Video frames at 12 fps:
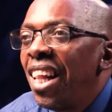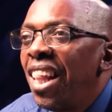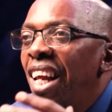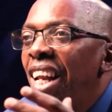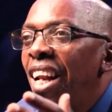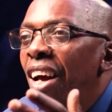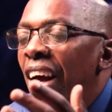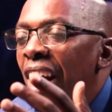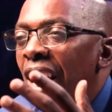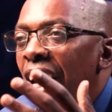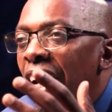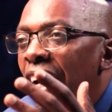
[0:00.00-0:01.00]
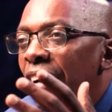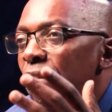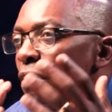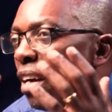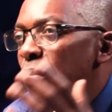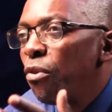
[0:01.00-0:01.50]
then uh,
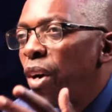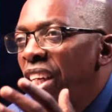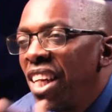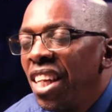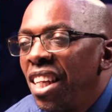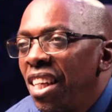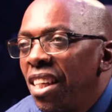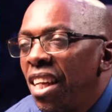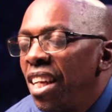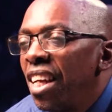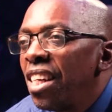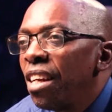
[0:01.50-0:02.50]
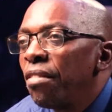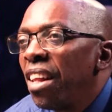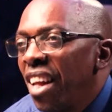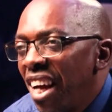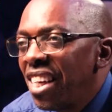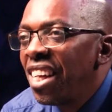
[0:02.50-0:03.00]
fast forward 10, 10 years
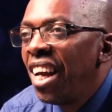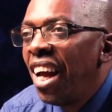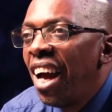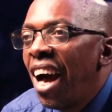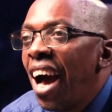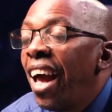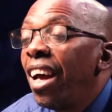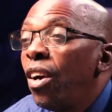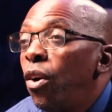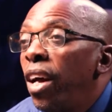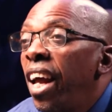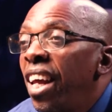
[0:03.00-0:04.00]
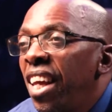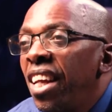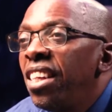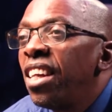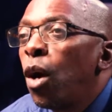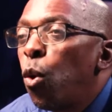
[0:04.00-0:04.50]
after that, I
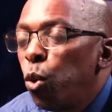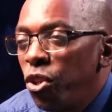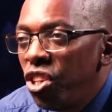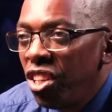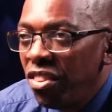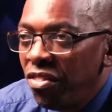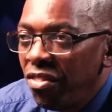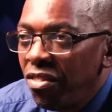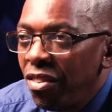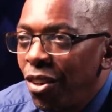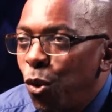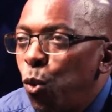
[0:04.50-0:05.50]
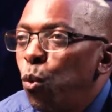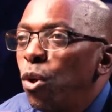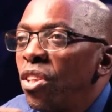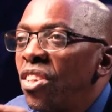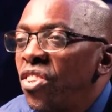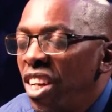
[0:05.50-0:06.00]
engaged a coach who
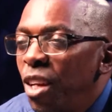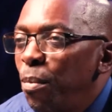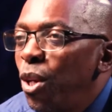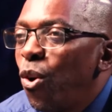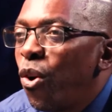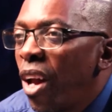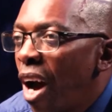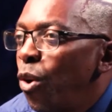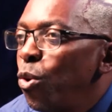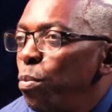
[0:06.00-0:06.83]
was training me on how